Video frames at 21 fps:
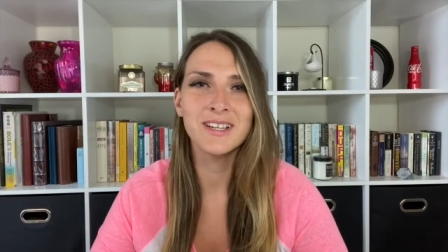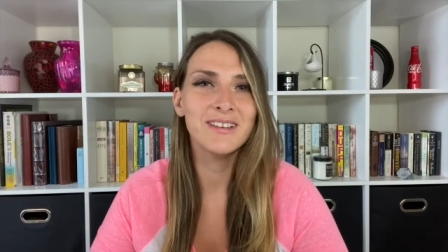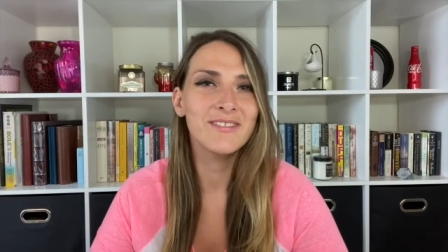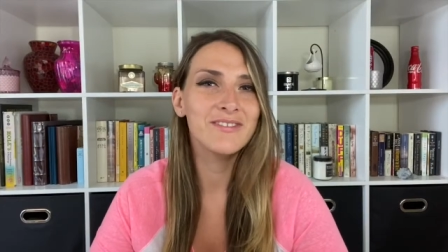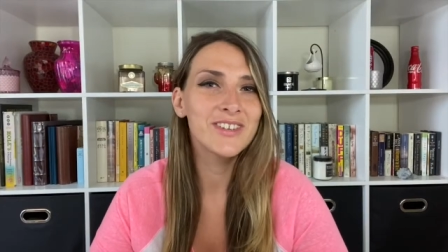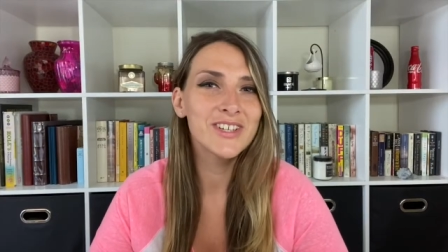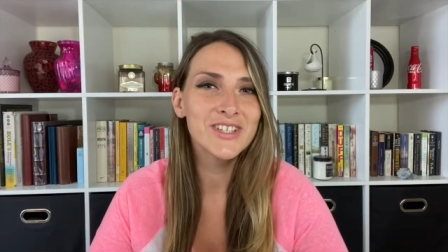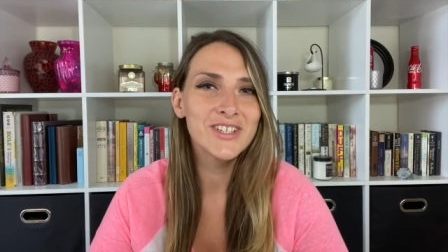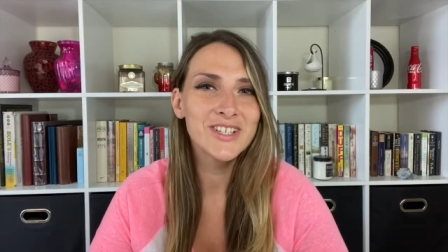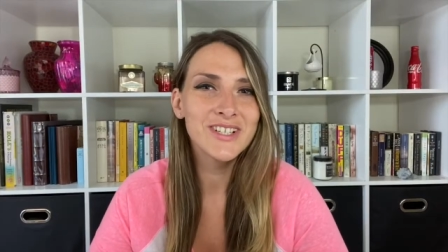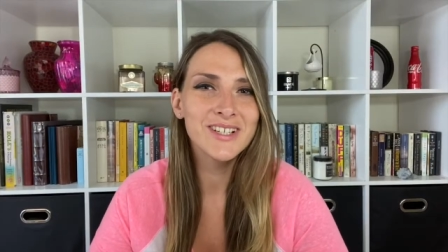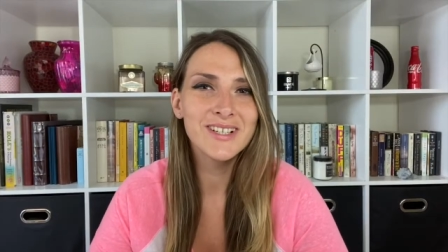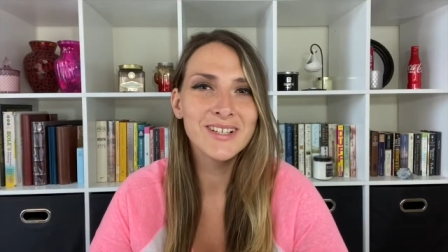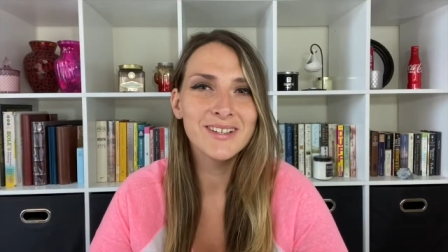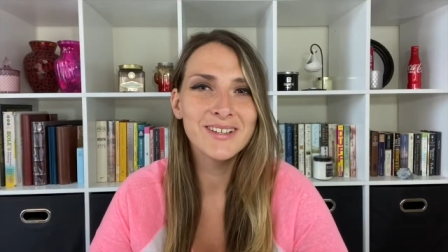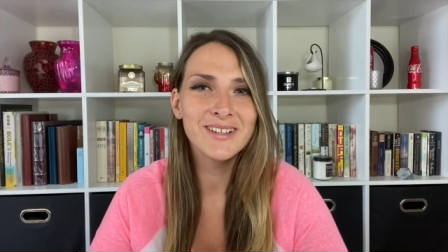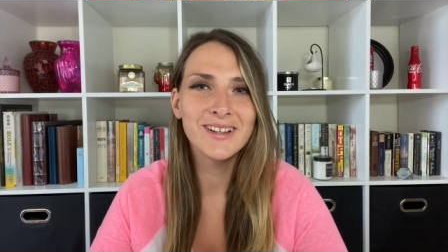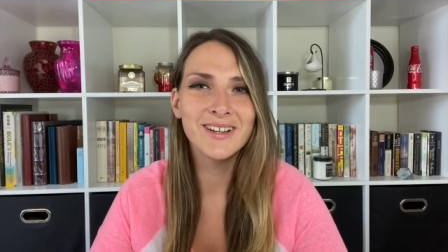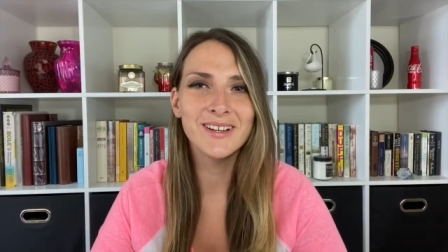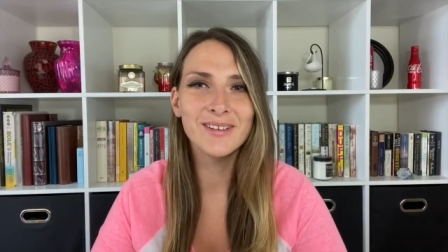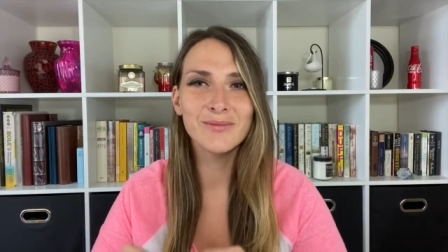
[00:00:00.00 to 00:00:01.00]
vision
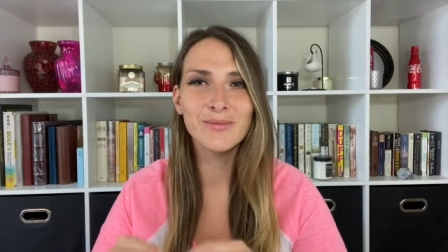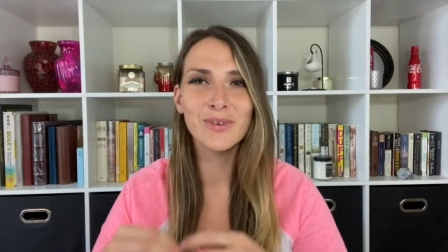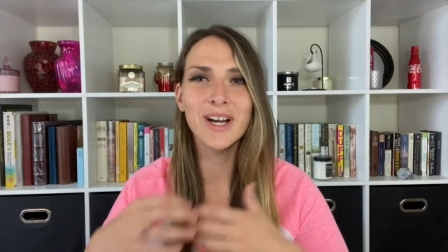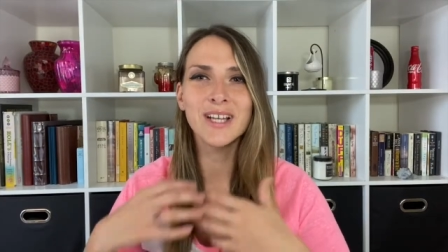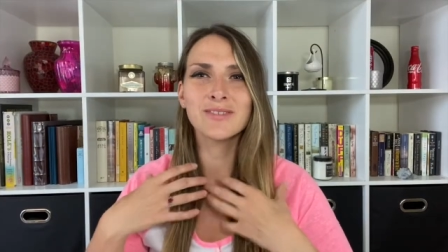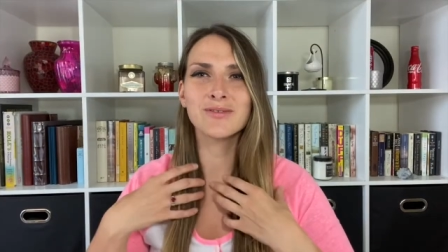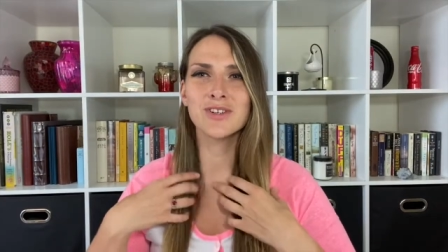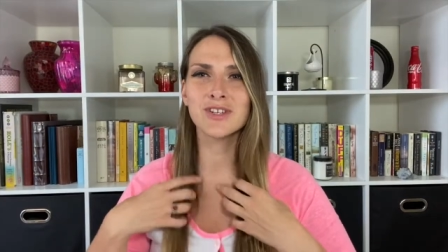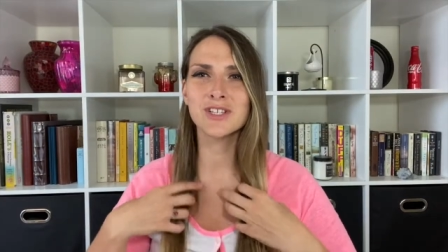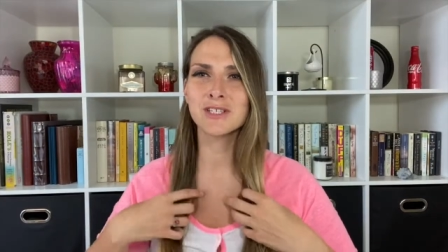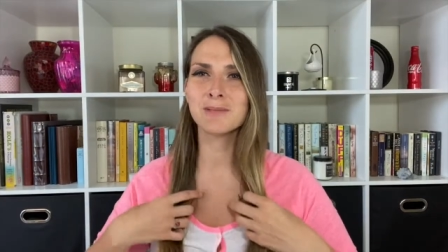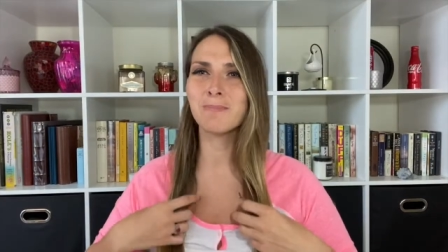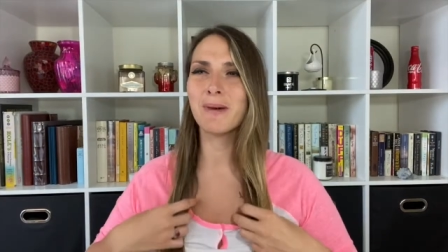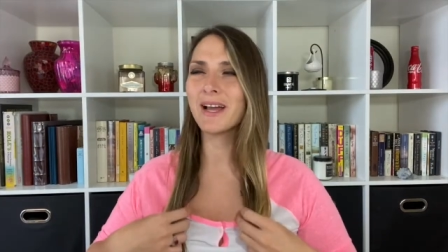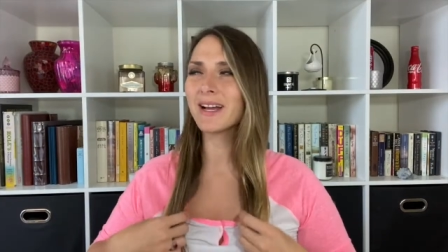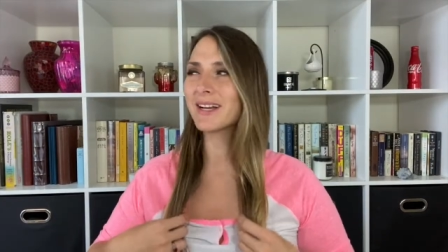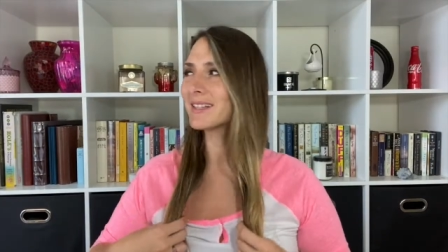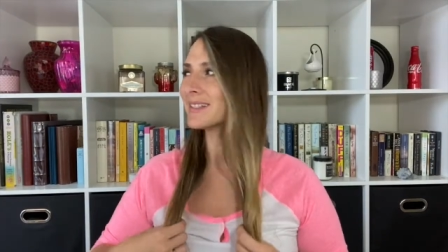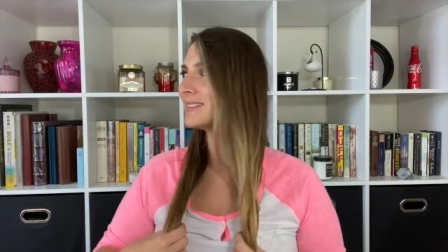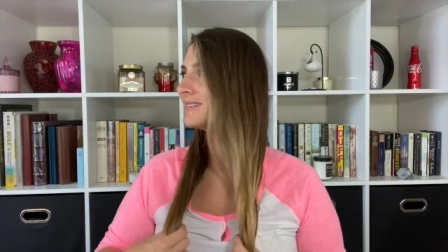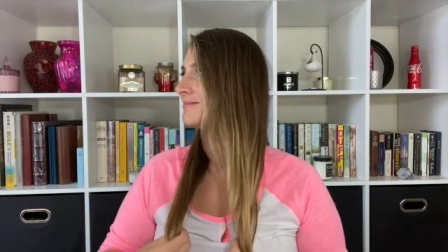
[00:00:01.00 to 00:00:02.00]
in
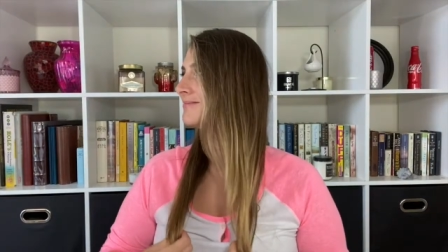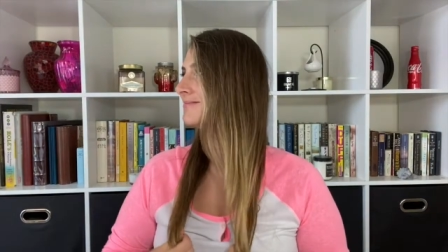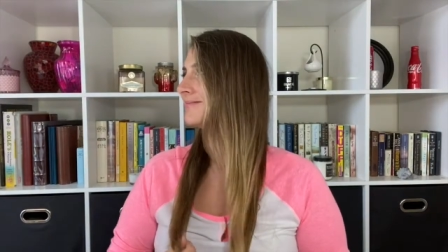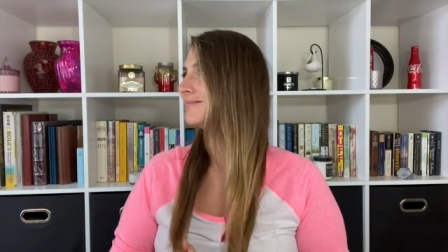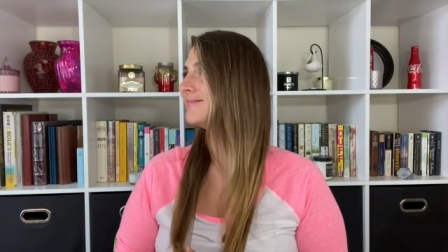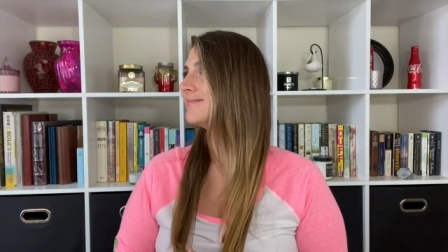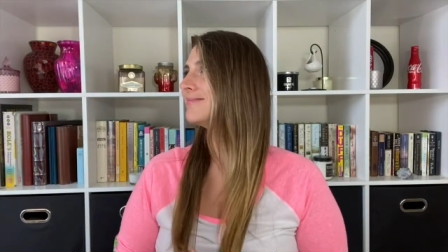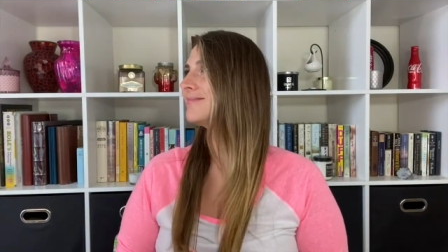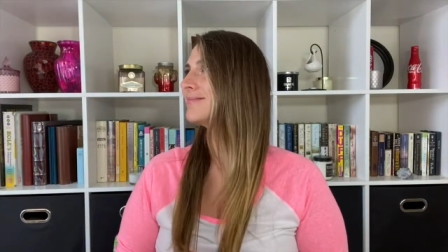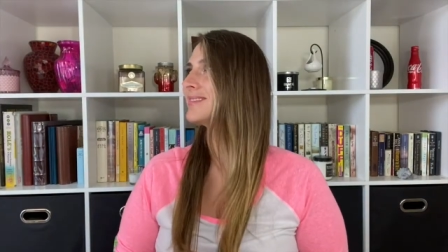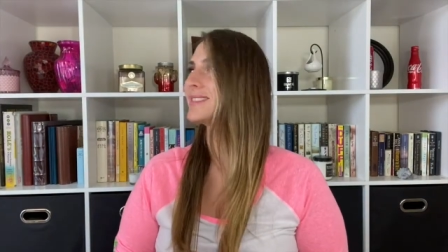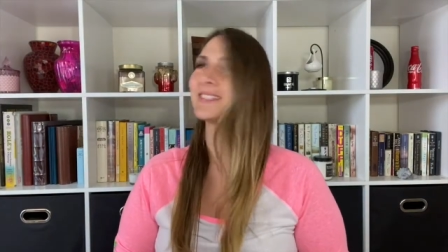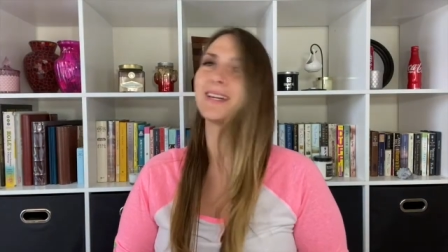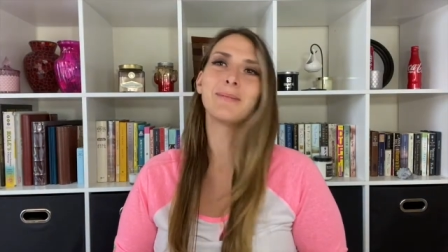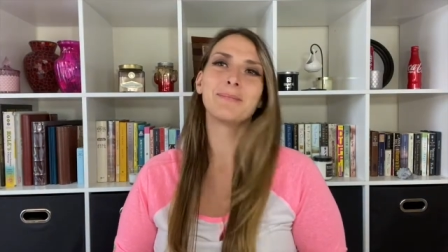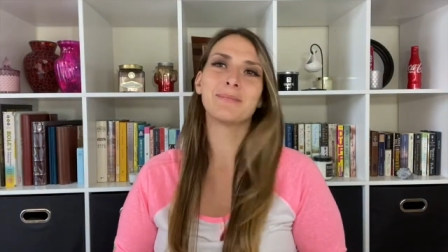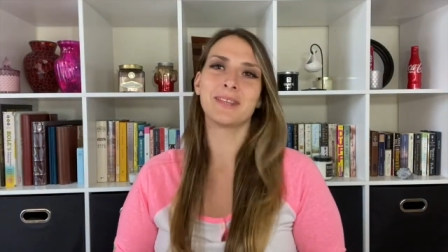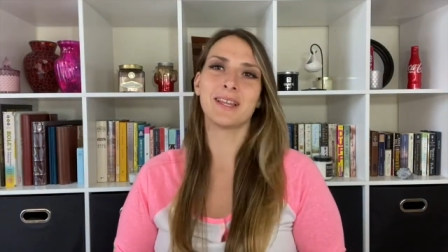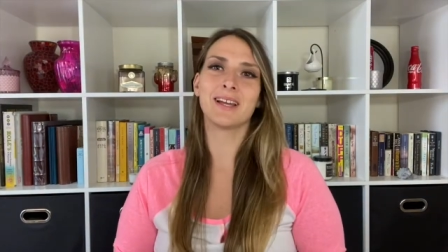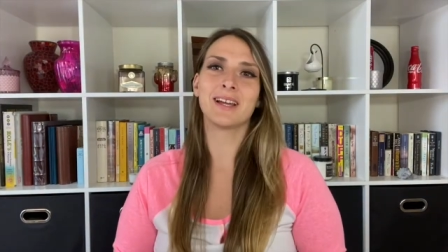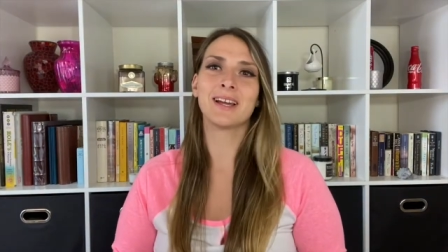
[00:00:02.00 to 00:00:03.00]
retrospect.
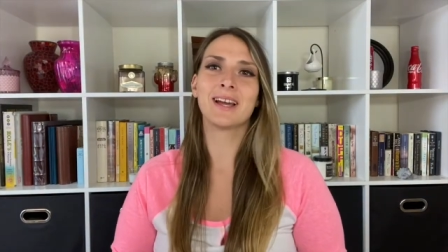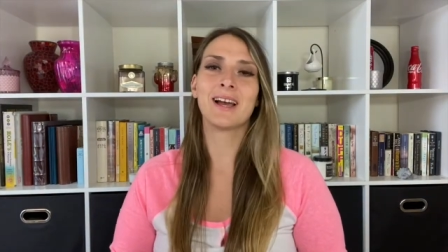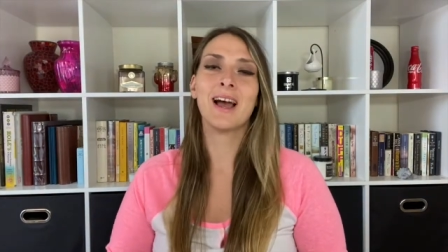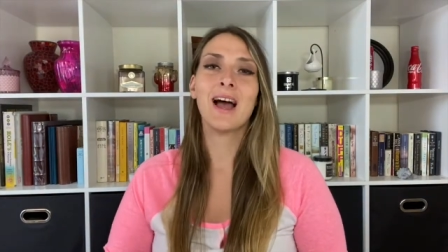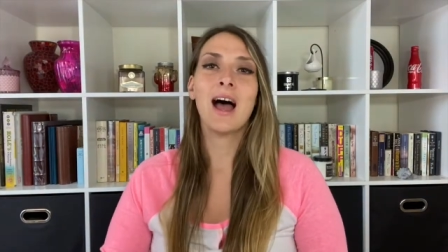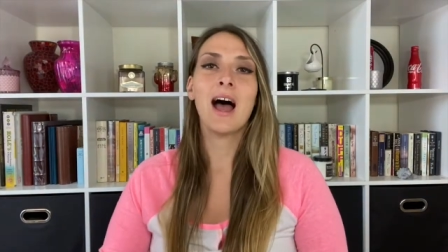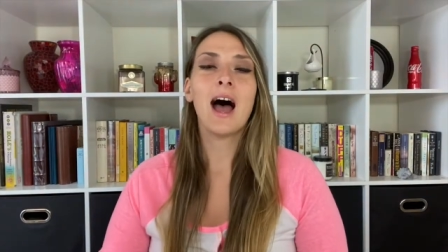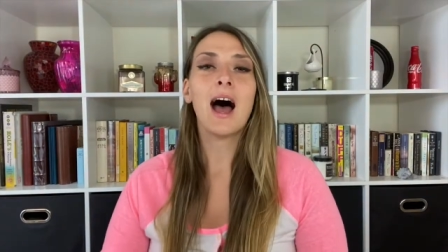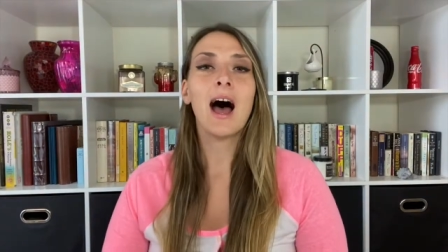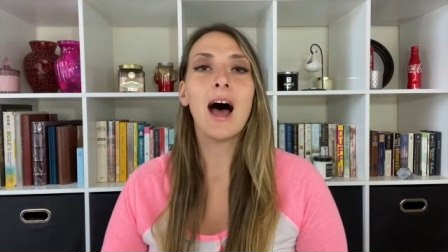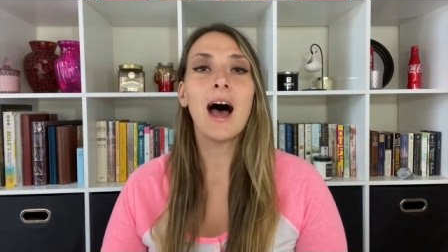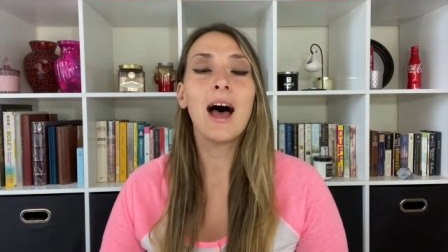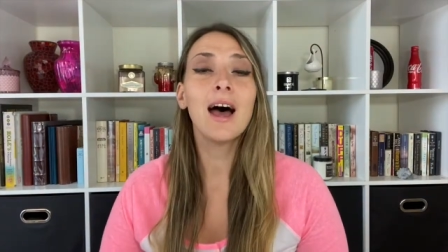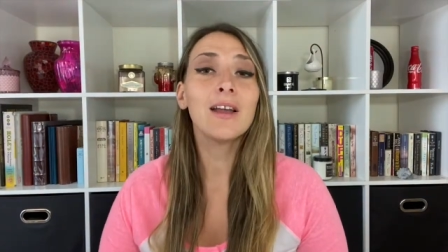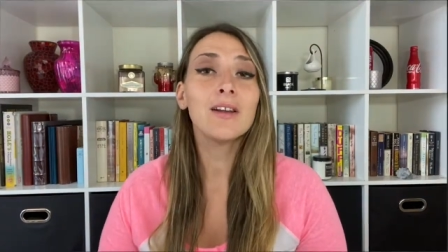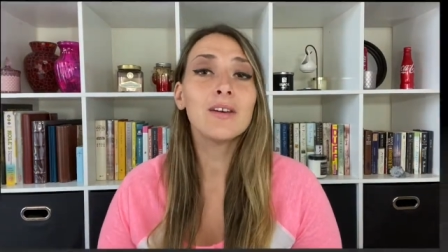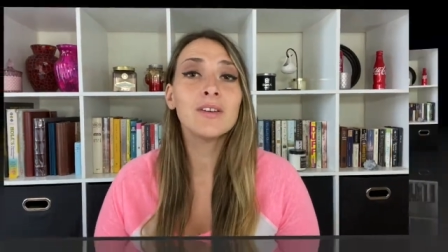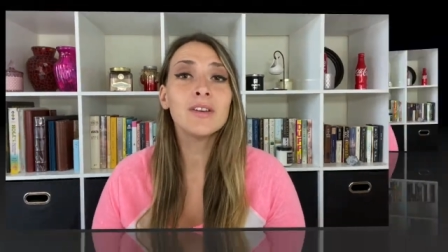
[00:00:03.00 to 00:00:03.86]
Something. I don't